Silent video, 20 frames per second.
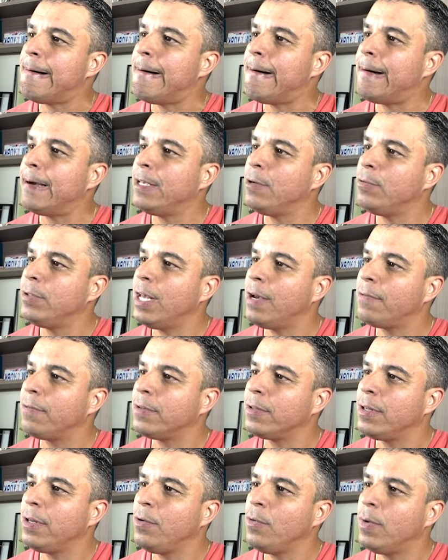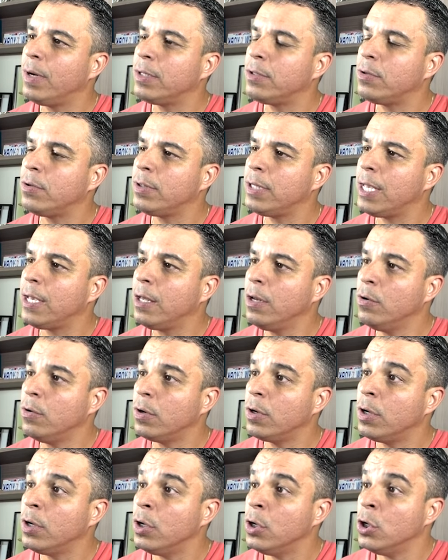You definitely want to take a
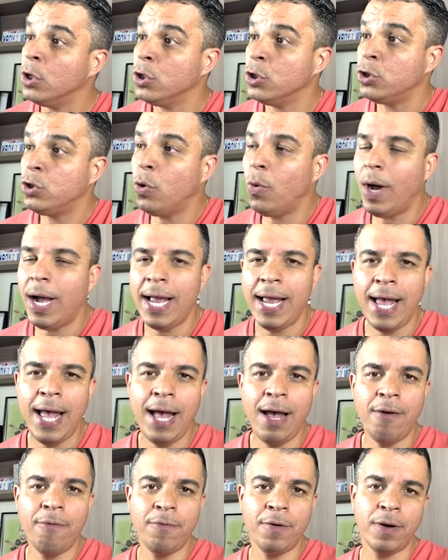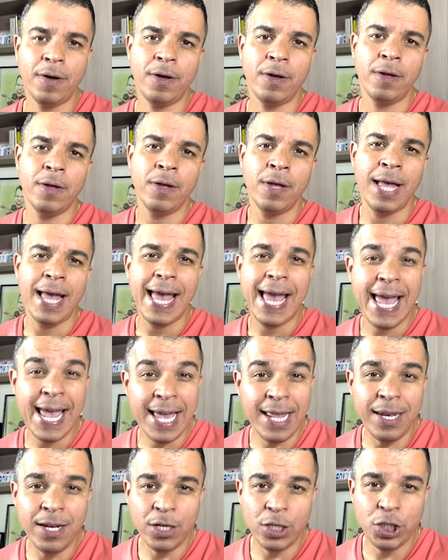look. So I have
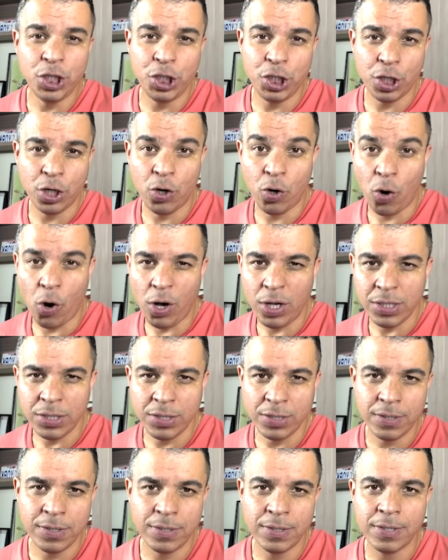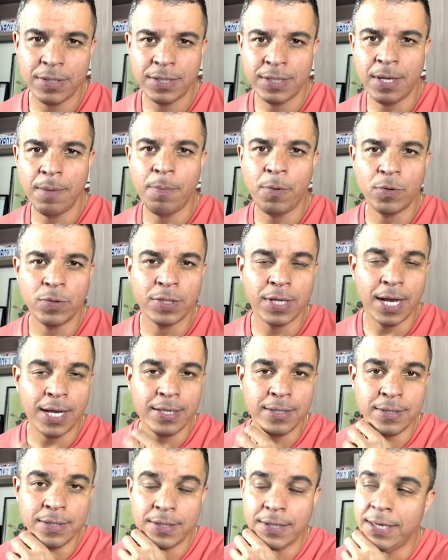energy cost, sample
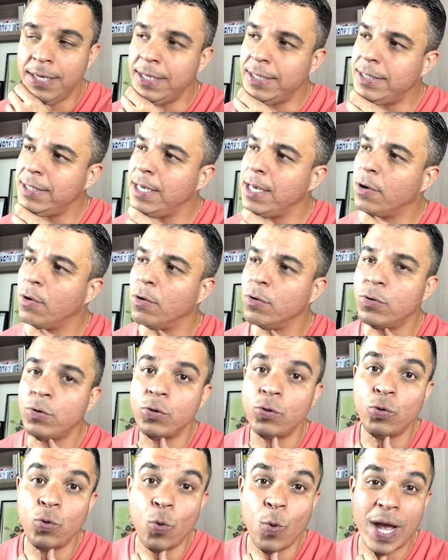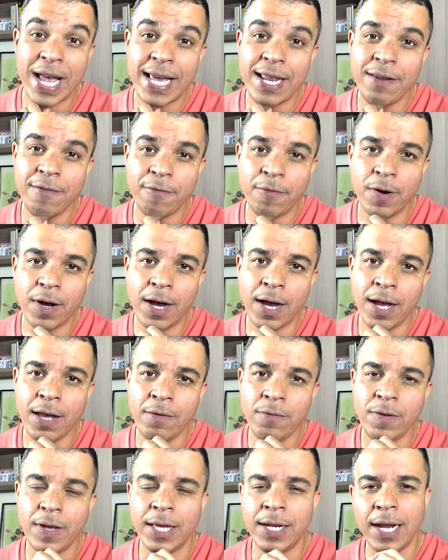size is equal to
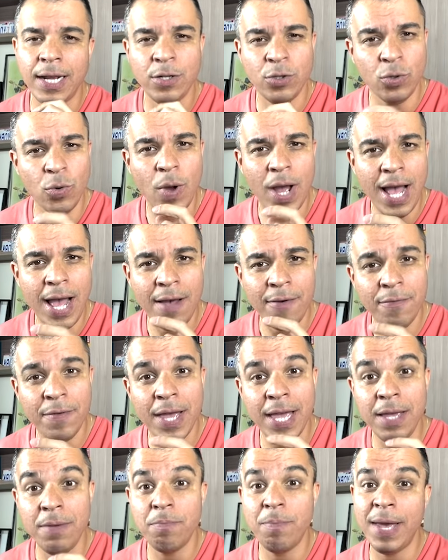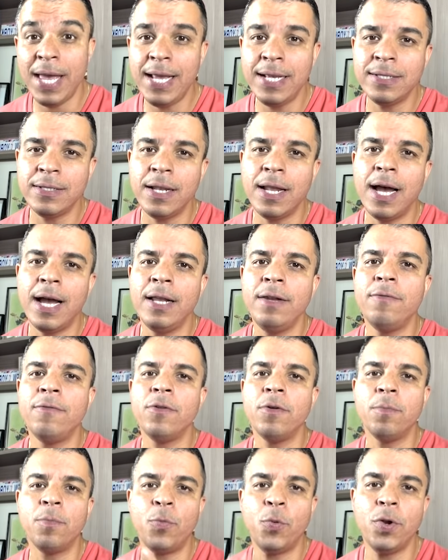25, and I do have a baseline
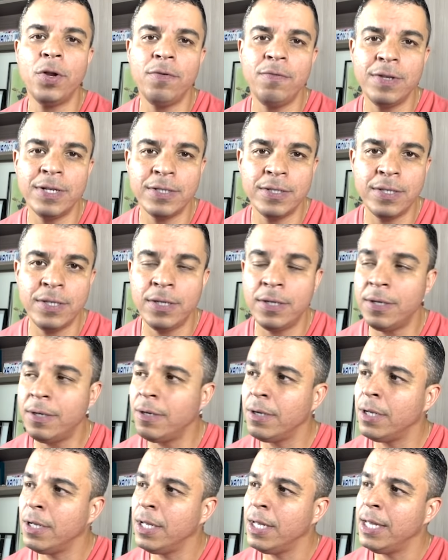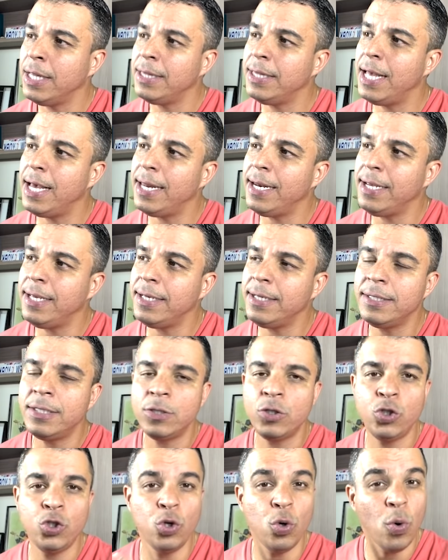from previous year that is
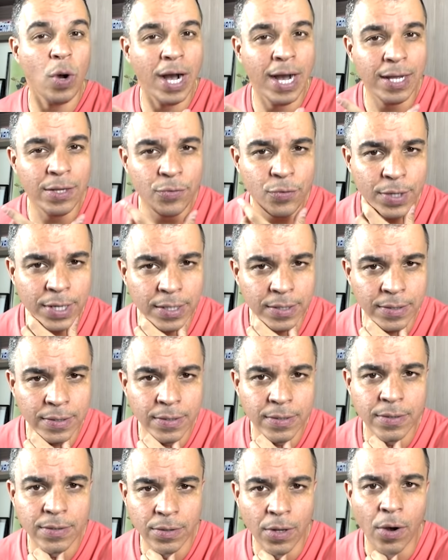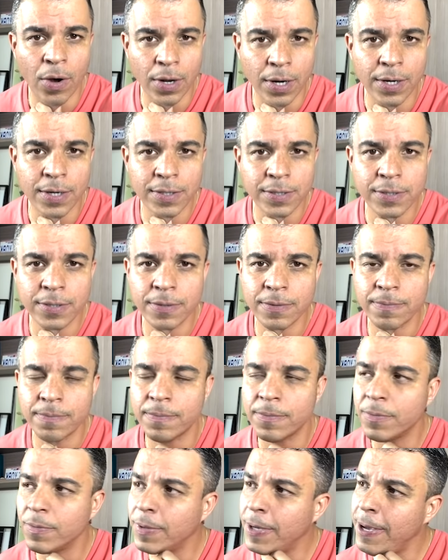$200,
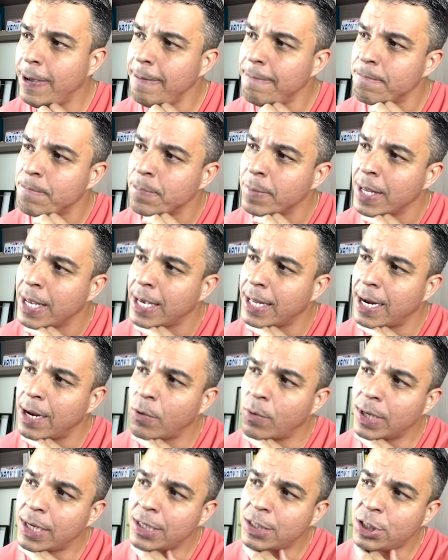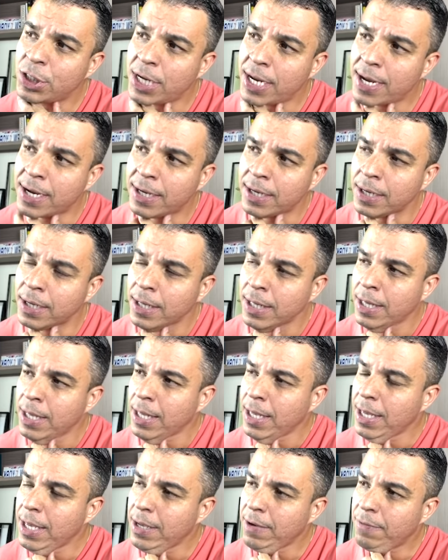okay? And I want to check
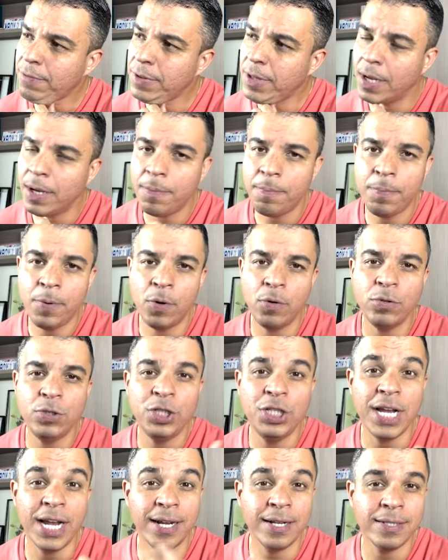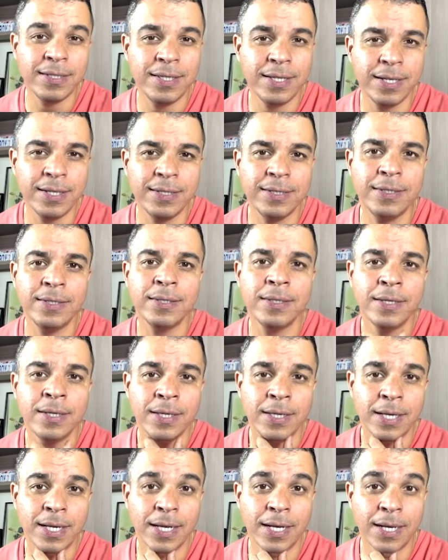if the projected
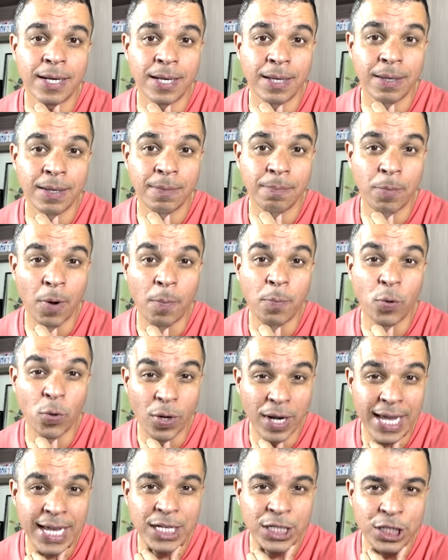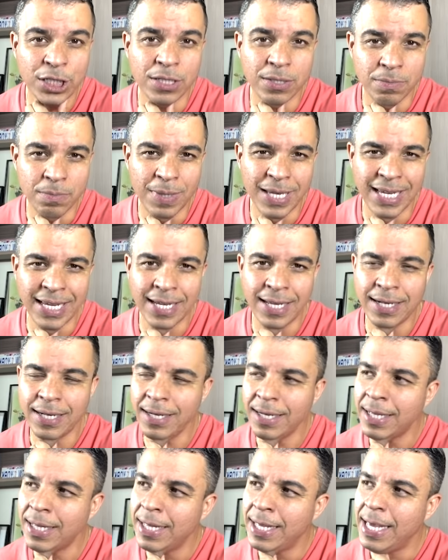population mean
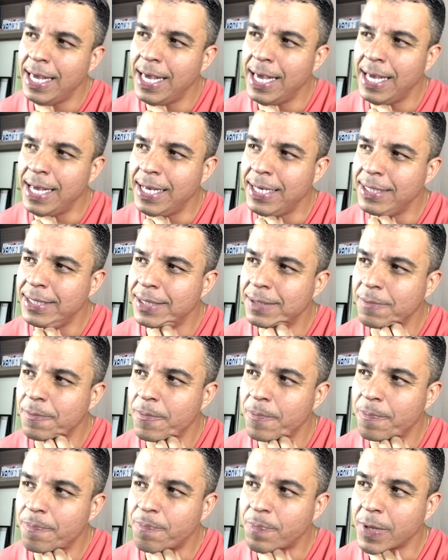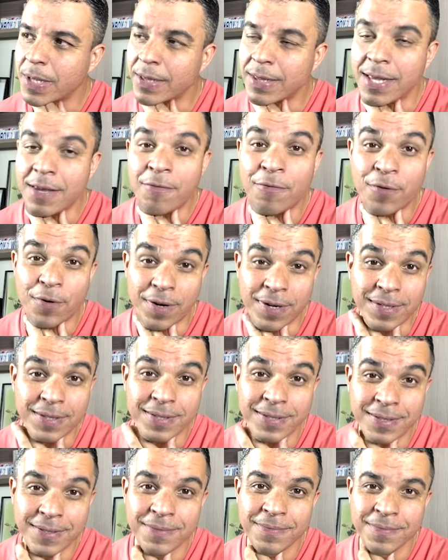is
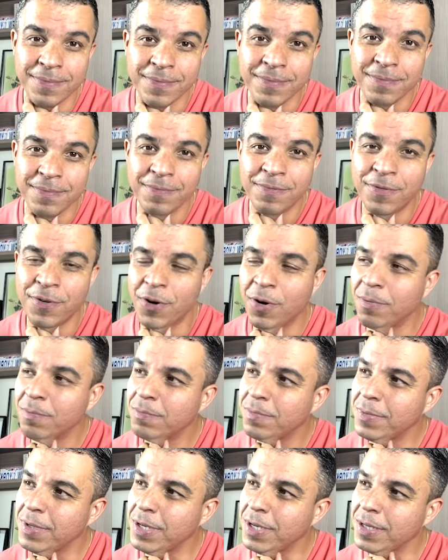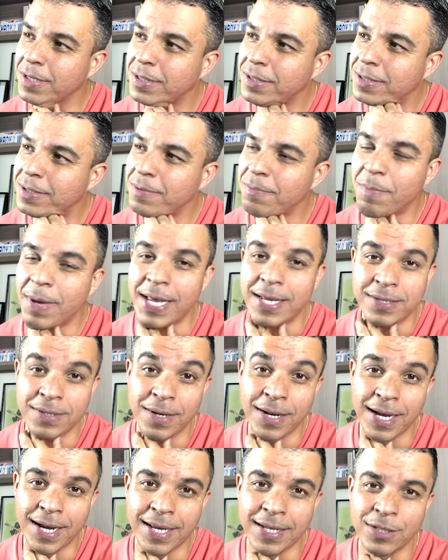different from this
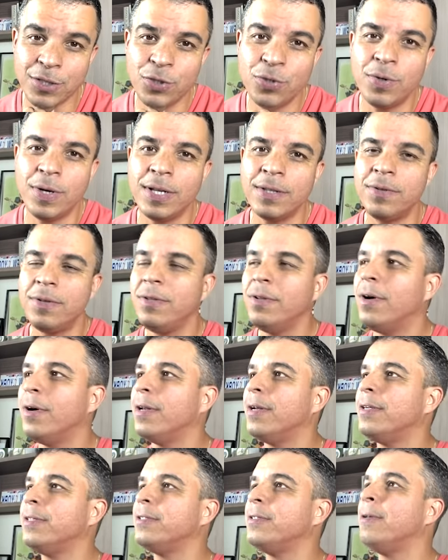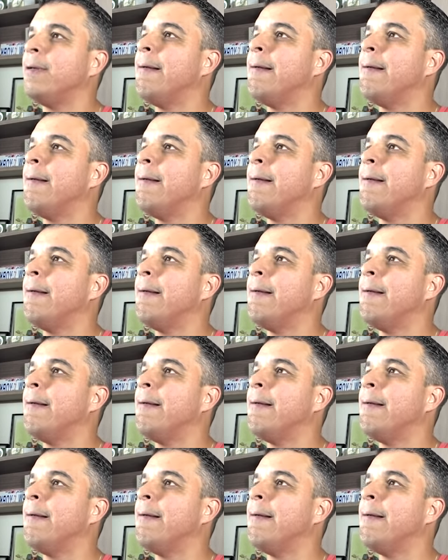baseline $200.